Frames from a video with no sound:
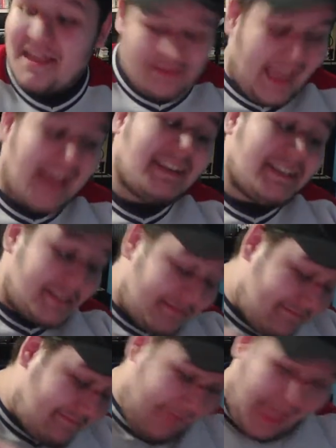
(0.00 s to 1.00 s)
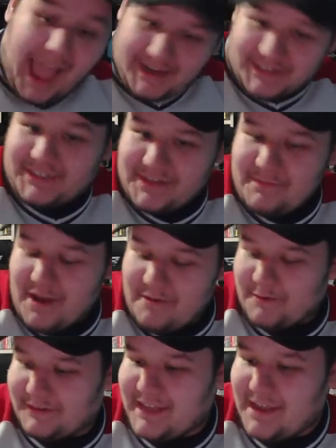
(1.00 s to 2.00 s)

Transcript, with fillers: That is actually my real name.